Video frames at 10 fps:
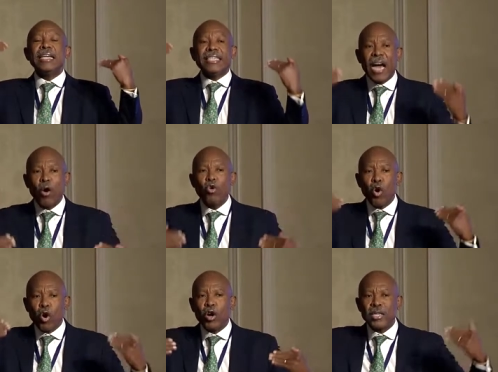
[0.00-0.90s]
town
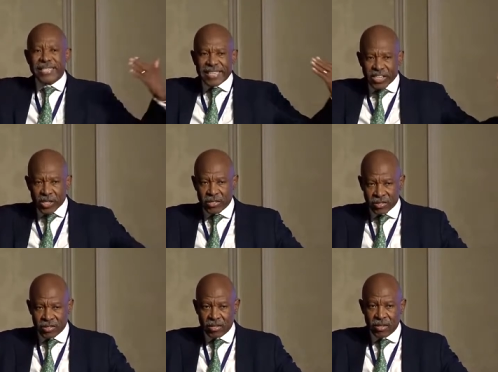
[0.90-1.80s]
hall
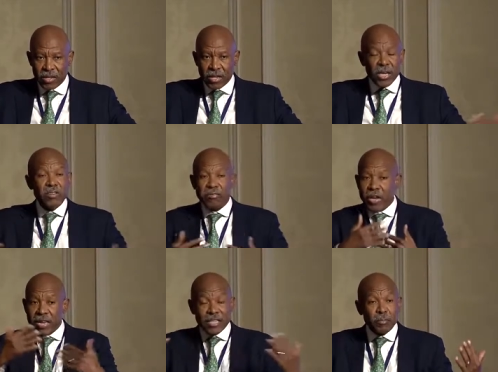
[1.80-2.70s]
sessions in
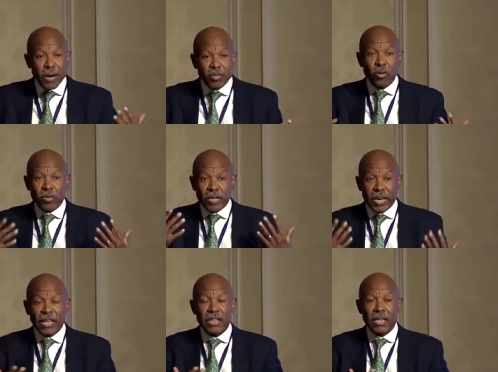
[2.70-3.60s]
various parts of the
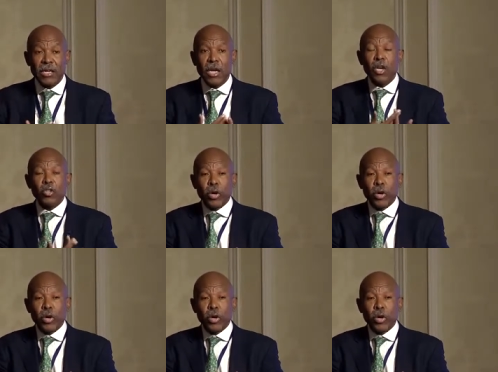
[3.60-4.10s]
country to